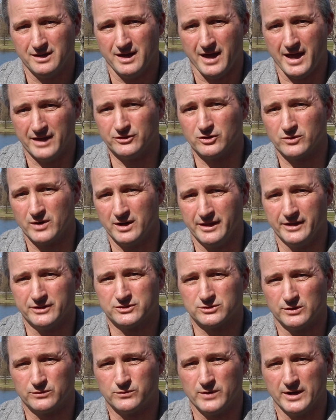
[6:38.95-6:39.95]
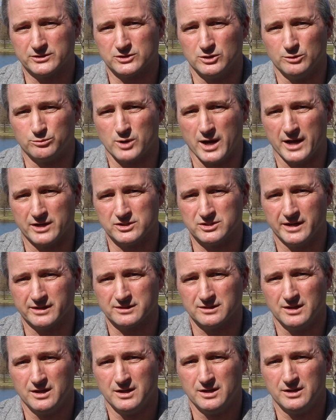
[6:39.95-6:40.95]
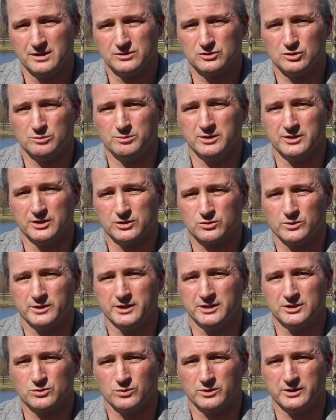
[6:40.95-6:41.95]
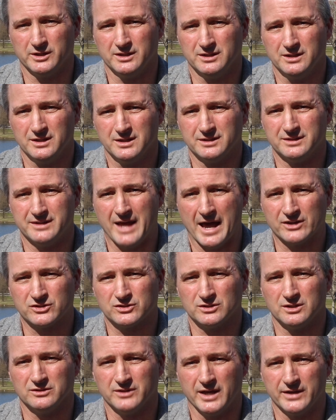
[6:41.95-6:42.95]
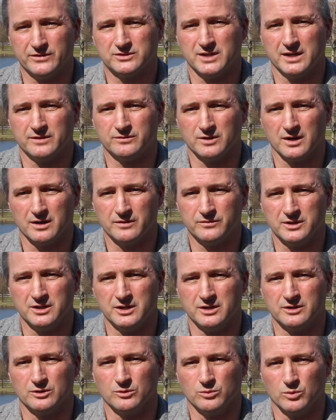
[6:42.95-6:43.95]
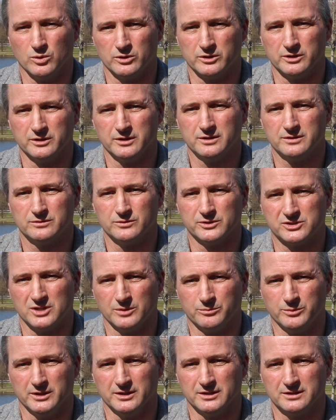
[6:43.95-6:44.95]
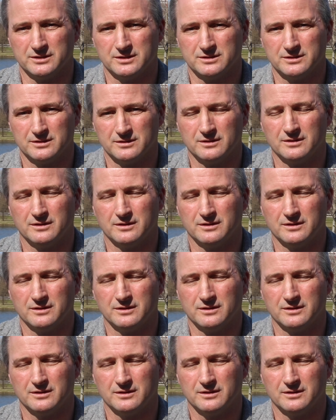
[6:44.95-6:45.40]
and the Great Lakes Surf Rescue Project to be the 2020 National Lifesaver of the Year Award recipients.